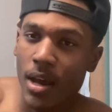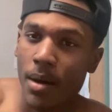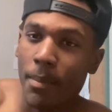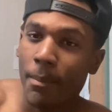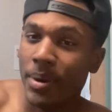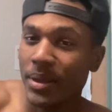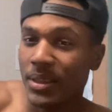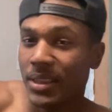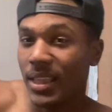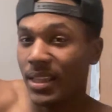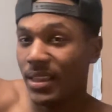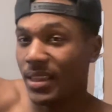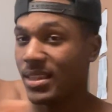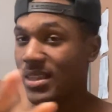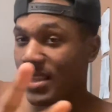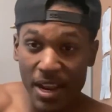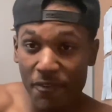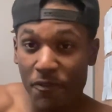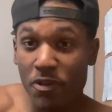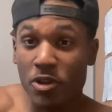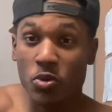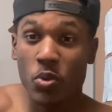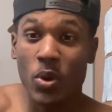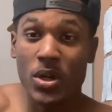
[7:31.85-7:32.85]
But the
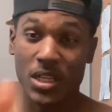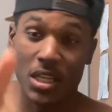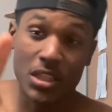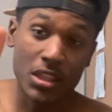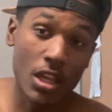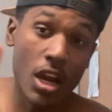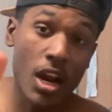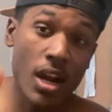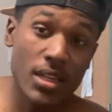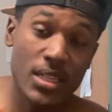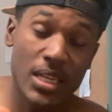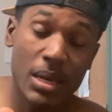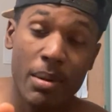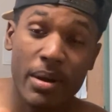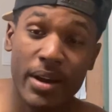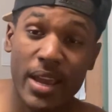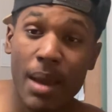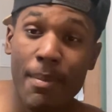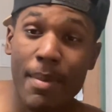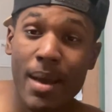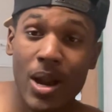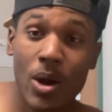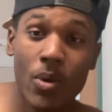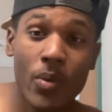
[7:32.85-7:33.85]
difference was the third time I
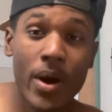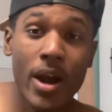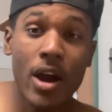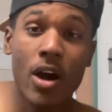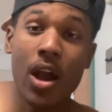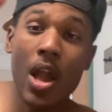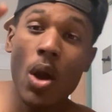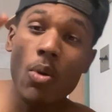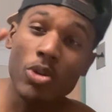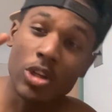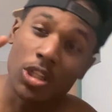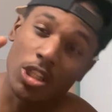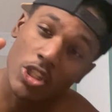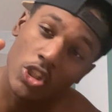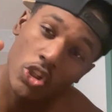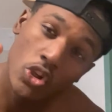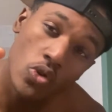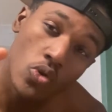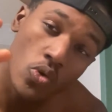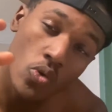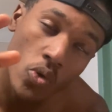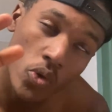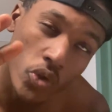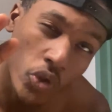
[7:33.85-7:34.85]
came back around, it was
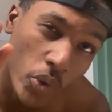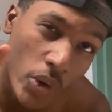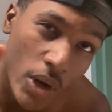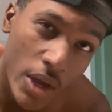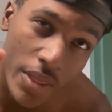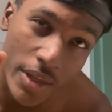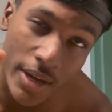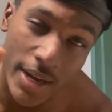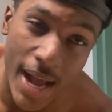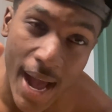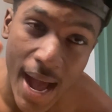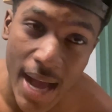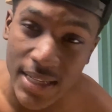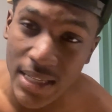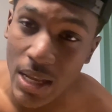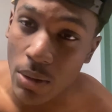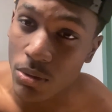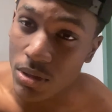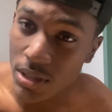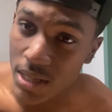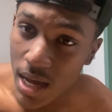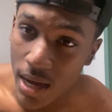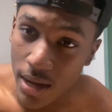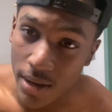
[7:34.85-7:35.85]
two, three other guys that
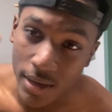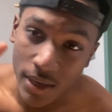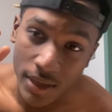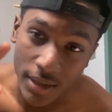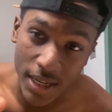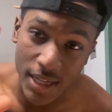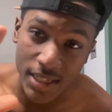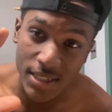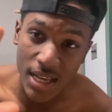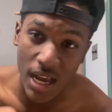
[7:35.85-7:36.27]
was there this